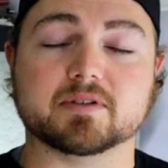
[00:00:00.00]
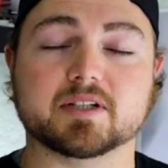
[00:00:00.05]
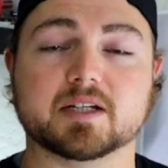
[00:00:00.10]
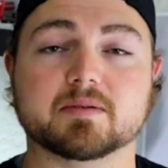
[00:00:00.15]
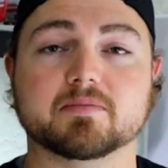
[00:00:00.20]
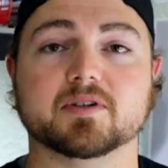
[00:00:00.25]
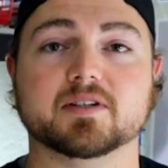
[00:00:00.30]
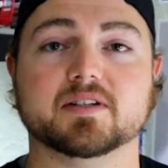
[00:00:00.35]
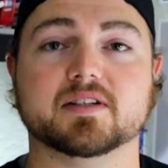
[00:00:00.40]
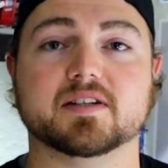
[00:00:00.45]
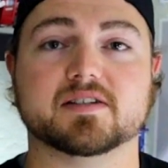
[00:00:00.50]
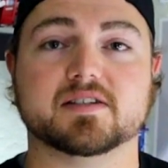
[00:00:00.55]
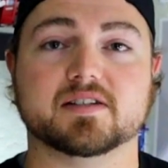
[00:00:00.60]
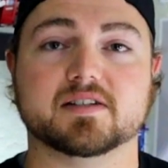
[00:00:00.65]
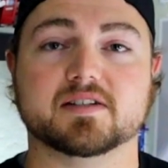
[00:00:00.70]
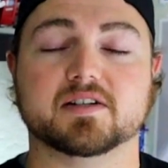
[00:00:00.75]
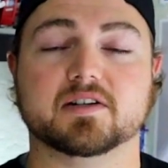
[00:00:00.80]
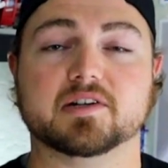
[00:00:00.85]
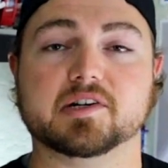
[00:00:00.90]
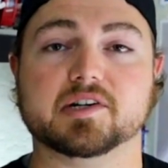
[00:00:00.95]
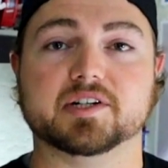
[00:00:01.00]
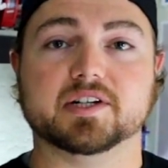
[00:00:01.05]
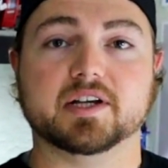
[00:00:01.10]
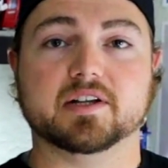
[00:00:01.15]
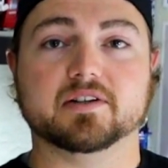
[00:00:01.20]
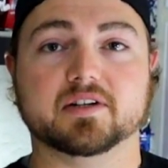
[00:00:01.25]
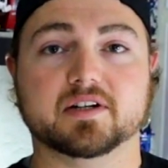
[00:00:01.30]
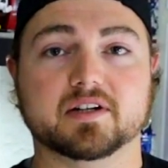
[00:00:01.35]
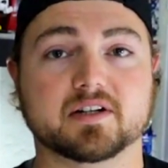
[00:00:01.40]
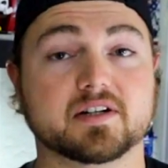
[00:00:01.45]
when they put this interior
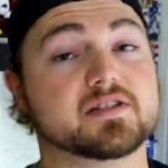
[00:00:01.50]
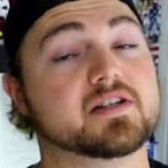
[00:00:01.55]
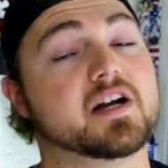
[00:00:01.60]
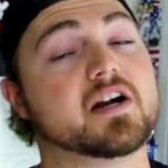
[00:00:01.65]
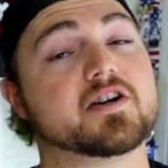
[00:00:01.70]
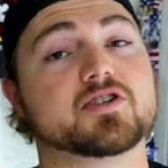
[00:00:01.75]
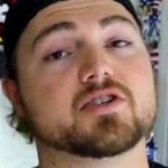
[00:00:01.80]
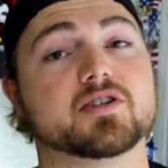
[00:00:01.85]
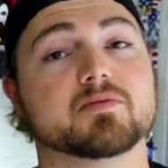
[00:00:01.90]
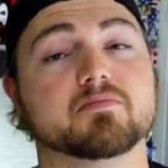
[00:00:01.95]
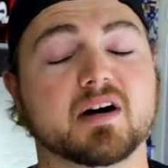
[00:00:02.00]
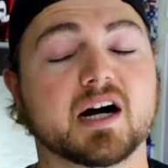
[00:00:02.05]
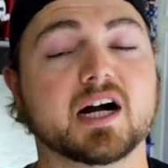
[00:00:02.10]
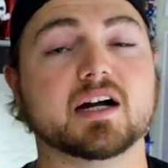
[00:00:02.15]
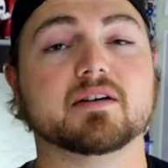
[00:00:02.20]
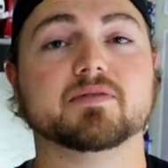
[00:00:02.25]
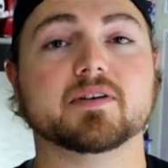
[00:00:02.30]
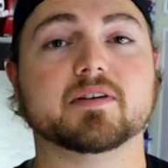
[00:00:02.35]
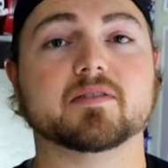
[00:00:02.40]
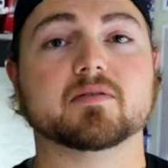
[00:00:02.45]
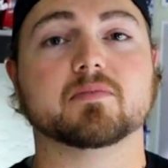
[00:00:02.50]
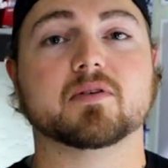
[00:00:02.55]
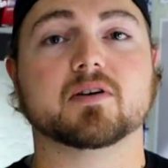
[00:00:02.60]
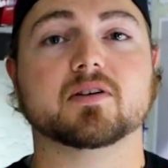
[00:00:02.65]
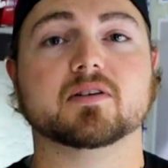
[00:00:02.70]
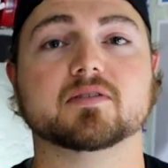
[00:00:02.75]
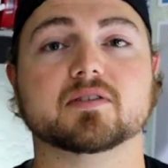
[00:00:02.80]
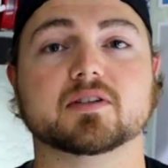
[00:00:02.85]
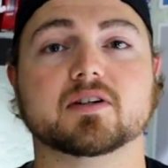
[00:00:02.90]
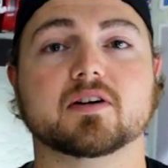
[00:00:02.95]
together. It's actually my favorite
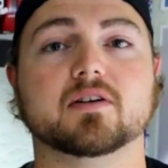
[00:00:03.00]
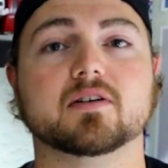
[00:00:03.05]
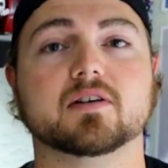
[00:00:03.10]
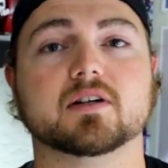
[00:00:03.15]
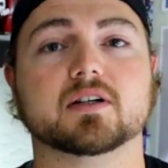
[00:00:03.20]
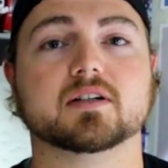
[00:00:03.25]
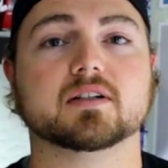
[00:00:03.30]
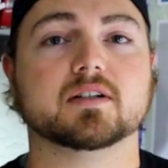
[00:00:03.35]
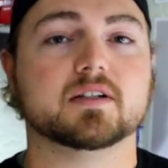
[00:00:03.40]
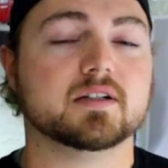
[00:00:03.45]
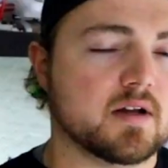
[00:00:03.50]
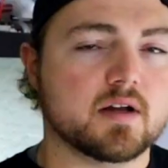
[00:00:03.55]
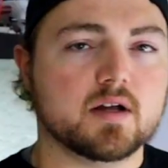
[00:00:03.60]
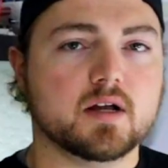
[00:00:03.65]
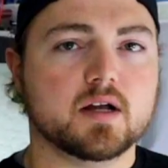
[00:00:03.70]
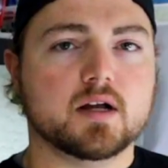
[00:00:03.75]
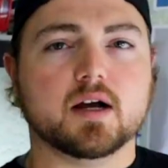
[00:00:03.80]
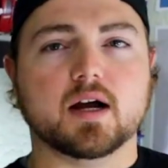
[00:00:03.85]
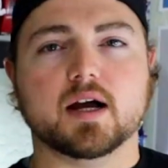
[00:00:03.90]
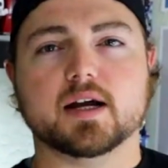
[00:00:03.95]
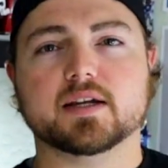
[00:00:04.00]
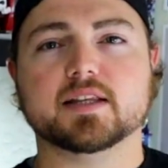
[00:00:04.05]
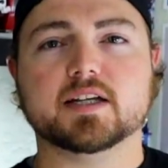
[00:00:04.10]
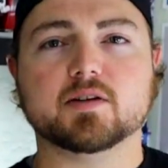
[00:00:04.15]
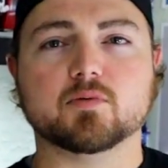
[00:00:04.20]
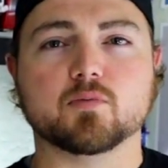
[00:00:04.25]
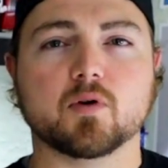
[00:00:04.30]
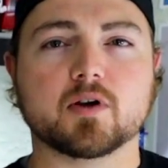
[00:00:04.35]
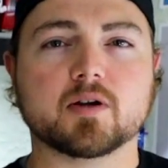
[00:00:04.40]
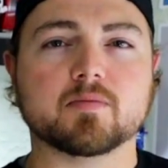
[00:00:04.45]
part of the car. I
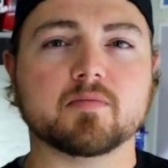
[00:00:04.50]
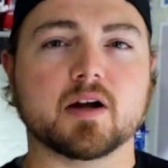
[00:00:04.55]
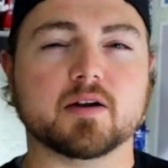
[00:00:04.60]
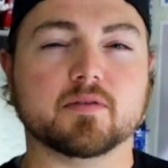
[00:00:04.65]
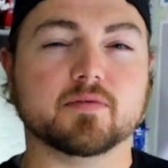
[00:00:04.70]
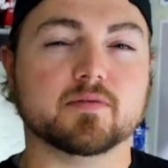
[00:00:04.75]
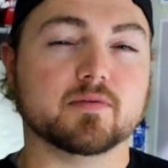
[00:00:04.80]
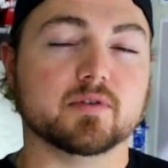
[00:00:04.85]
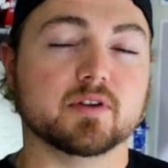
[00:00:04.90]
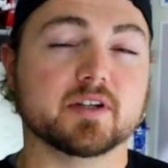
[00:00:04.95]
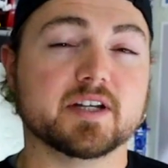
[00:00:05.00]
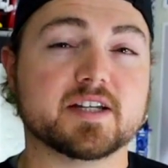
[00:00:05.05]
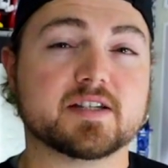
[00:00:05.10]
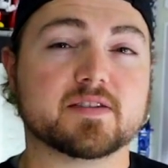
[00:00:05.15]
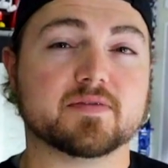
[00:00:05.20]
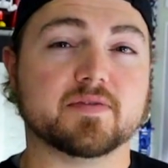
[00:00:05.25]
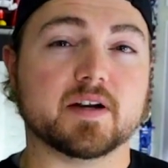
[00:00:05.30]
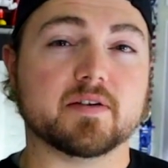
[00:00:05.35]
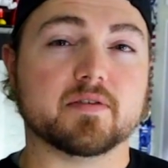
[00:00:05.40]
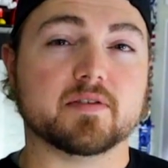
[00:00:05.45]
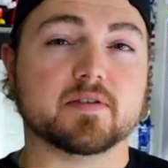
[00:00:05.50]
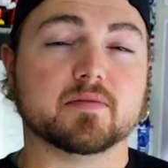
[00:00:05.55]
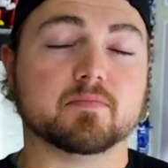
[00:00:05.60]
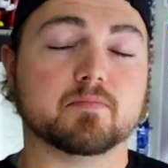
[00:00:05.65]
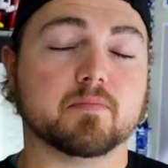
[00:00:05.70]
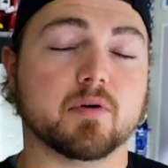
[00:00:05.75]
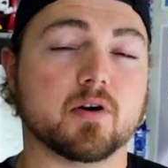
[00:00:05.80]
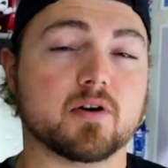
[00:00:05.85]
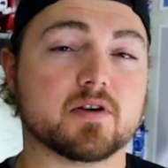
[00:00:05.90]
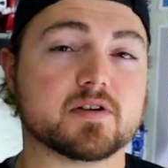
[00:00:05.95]
think one of my least favorite
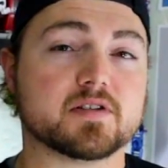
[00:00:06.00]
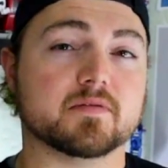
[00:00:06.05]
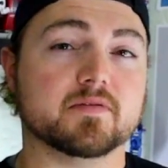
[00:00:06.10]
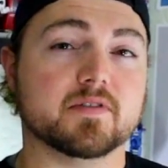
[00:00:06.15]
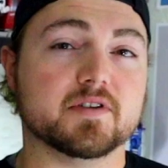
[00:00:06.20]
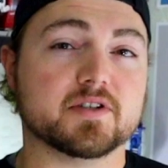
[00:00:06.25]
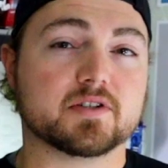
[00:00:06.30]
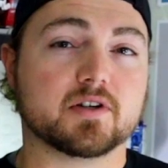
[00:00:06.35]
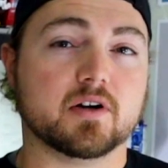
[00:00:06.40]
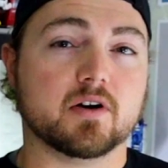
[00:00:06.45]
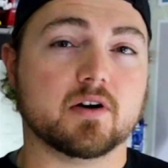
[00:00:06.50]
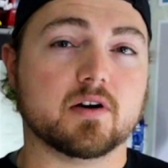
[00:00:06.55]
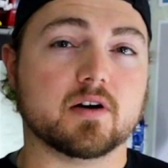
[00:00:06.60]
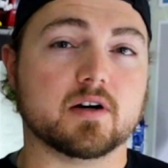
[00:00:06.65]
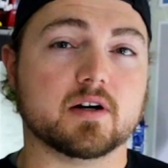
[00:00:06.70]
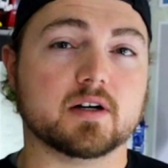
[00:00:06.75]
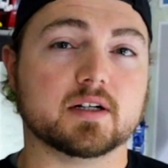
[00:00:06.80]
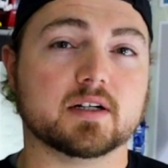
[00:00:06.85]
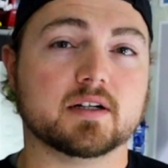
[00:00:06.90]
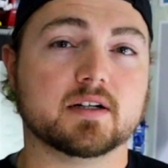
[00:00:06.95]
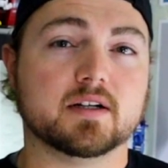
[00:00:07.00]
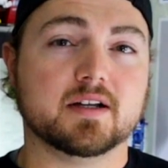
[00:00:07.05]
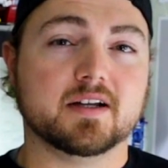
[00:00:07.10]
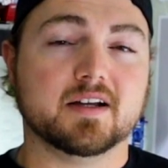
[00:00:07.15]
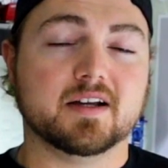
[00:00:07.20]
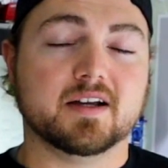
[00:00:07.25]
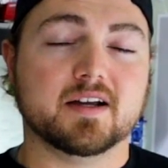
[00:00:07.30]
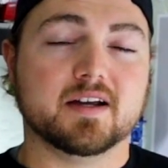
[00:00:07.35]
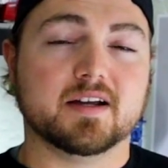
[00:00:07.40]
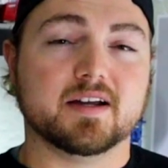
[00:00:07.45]
parts of this car
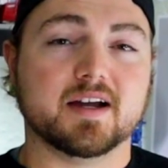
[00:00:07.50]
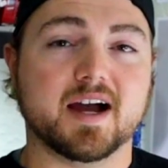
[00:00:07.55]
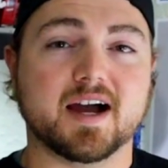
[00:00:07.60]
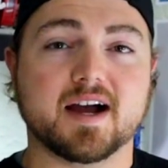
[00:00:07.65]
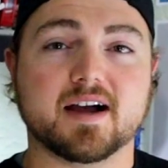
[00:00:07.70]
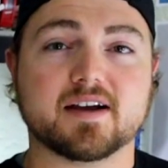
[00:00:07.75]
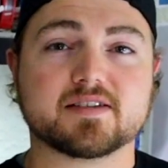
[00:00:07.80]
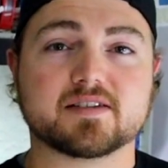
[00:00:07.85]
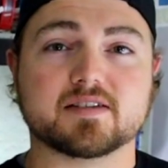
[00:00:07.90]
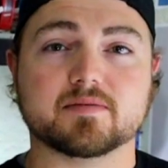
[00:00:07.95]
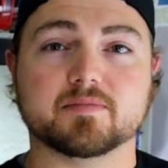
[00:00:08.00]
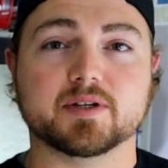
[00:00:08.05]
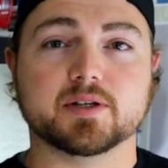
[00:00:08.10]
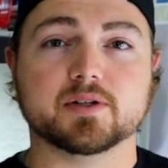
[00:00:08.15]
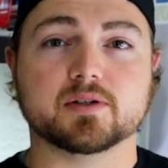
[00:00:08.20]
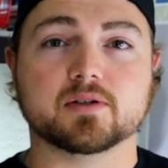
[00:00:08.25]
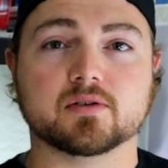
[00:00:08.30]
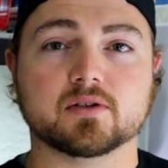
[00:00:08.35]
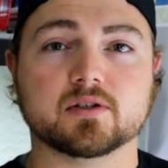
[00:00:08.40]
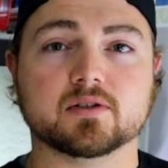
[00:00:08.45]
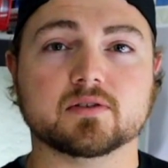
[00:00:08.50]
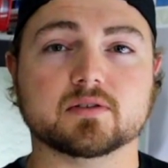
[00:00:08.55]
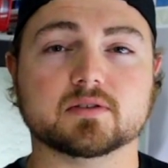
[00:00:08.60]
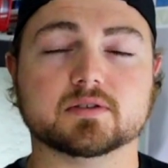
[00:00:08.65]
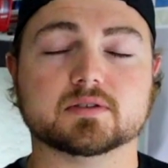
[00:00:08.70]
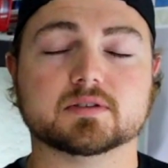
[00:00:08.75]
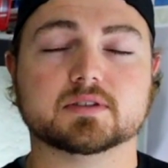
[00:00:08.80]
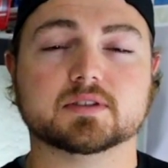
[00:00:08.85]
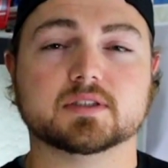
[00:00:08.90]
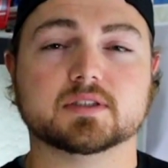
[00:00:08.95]
has to be the grille.